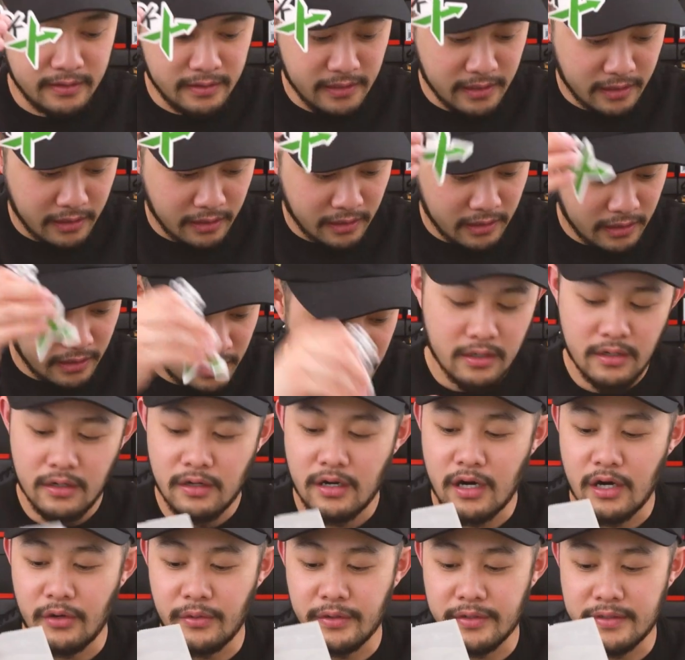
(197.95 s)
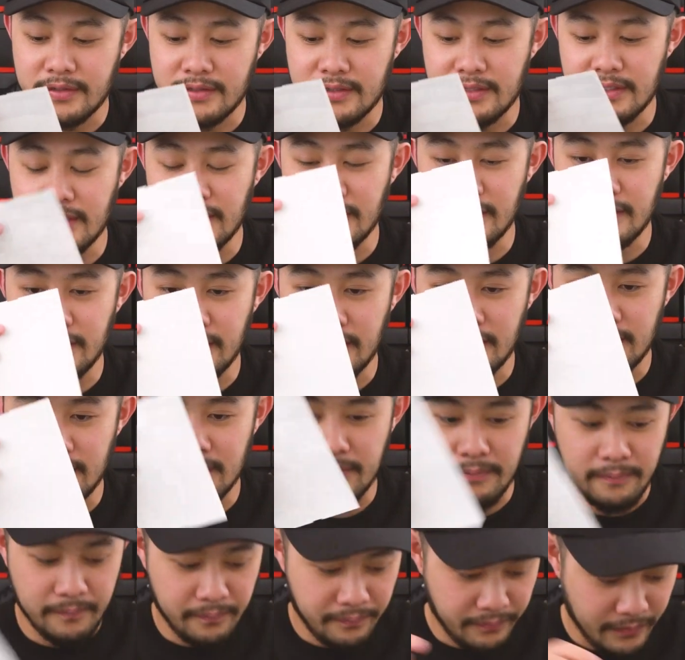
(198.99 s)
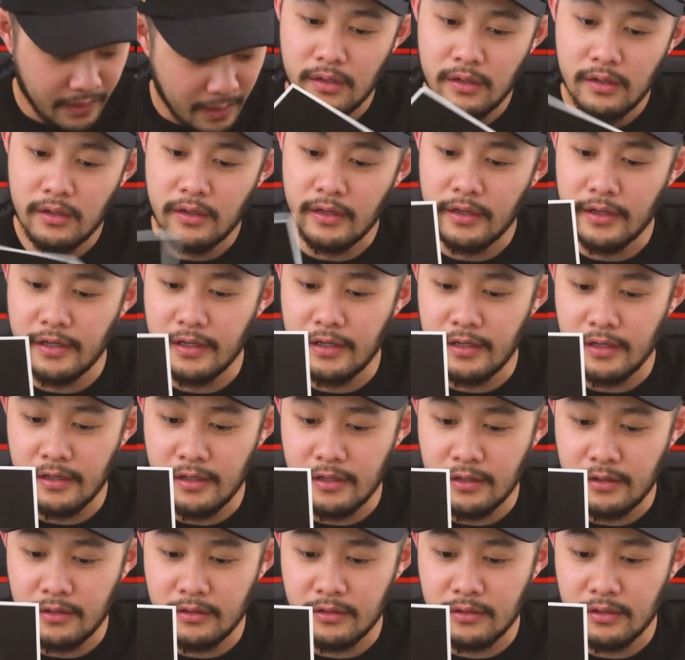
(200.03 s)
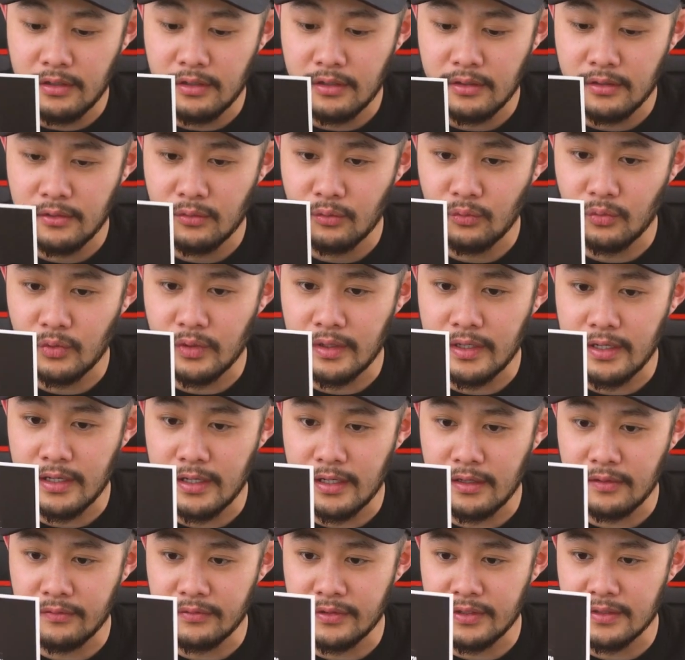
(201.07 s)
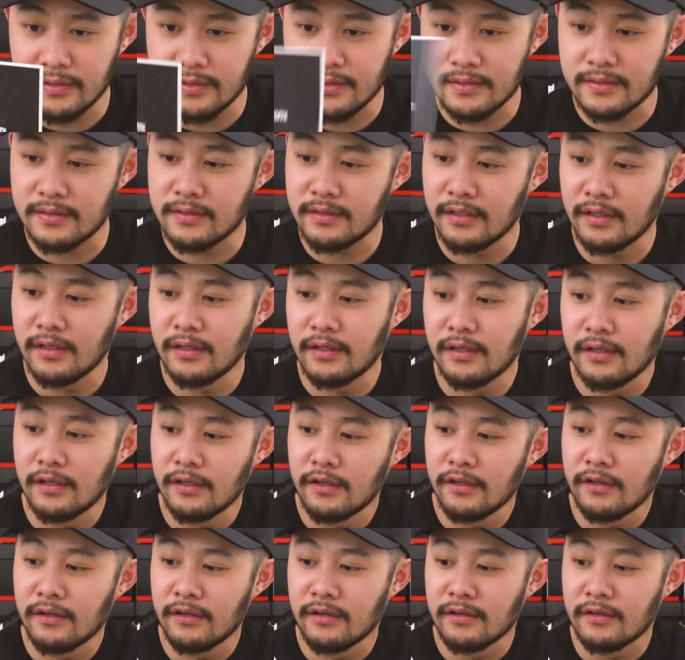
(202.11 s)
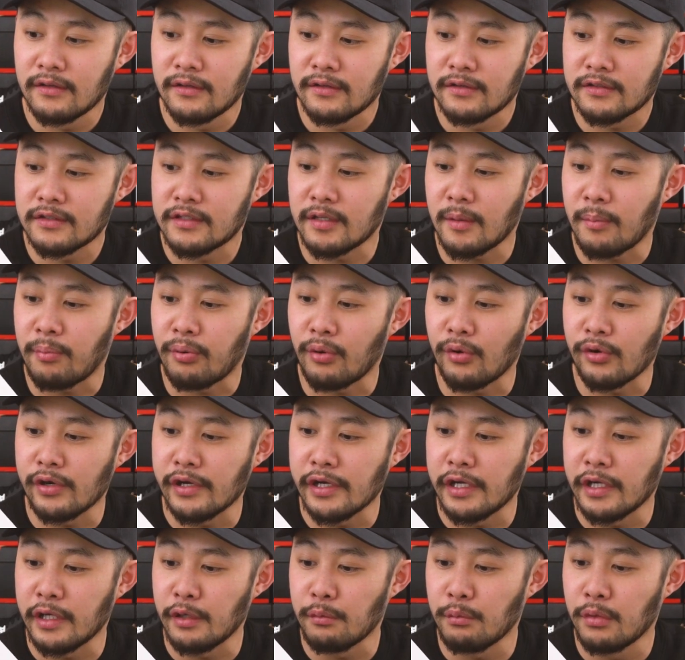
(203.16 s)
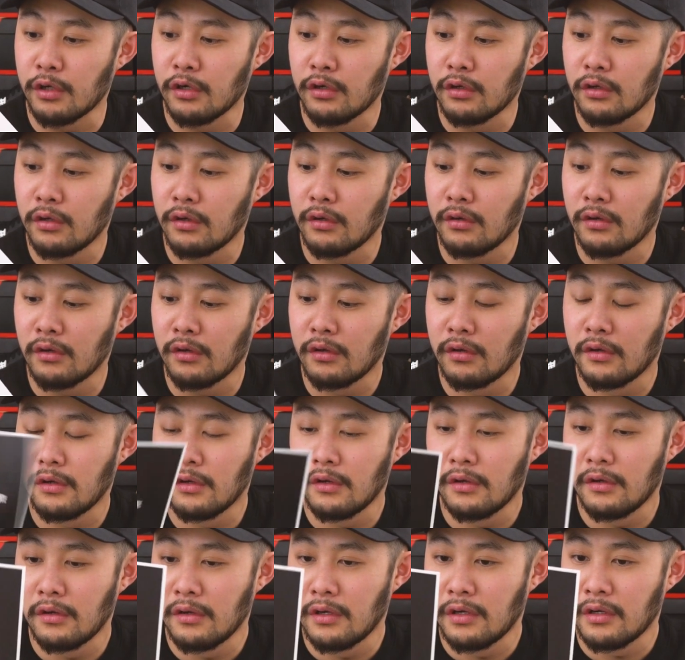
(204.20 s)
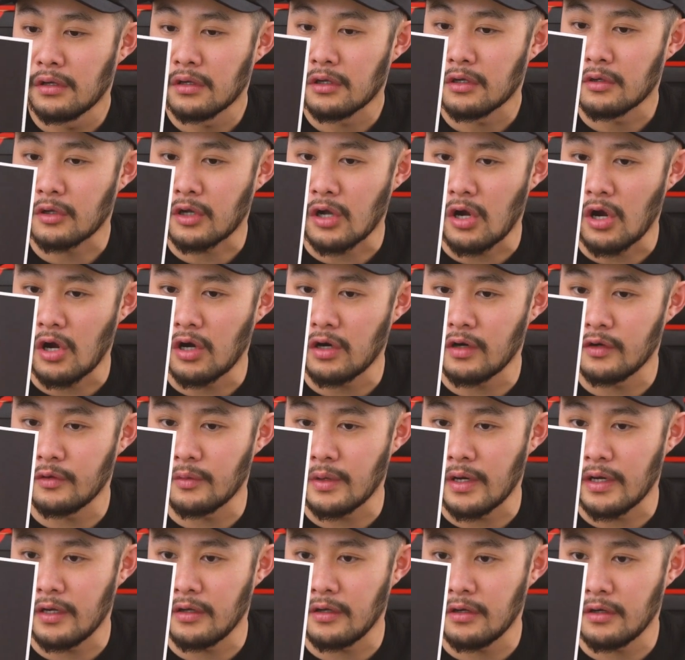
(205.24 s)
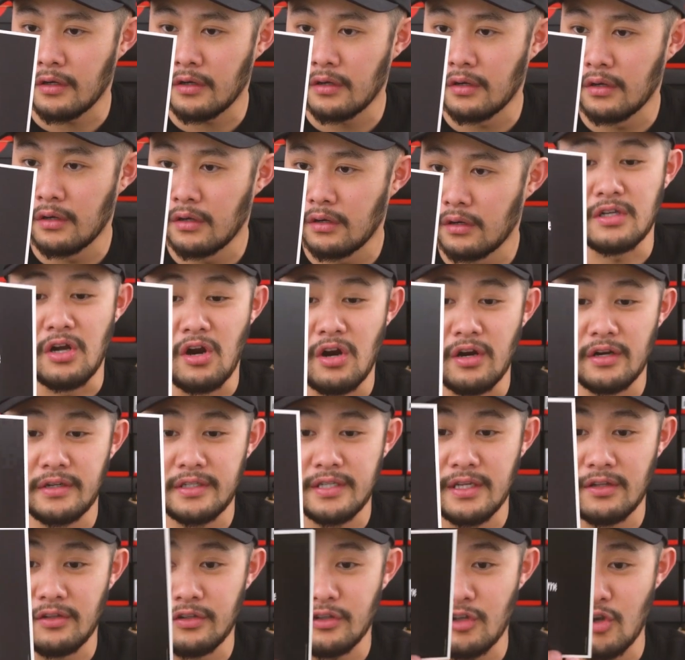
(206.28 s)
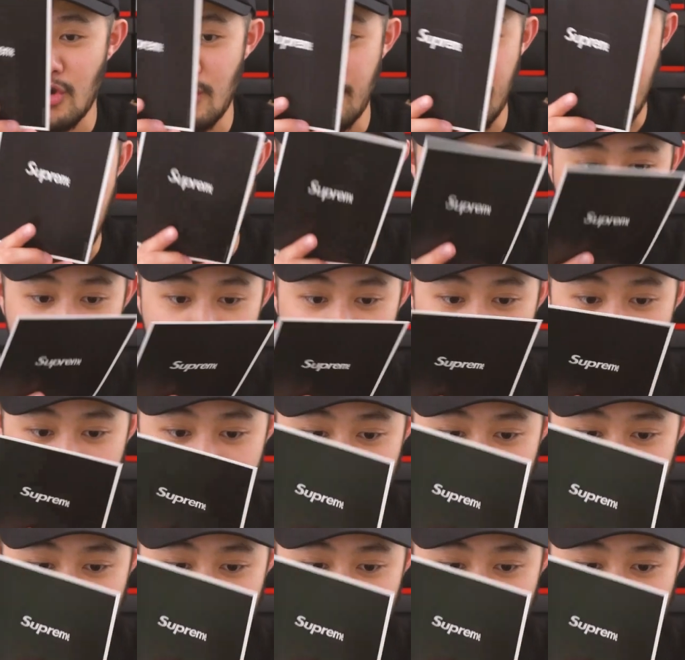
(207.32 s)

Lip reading: sticker, a receipt, and we have this Supreme card right here. Card telling you about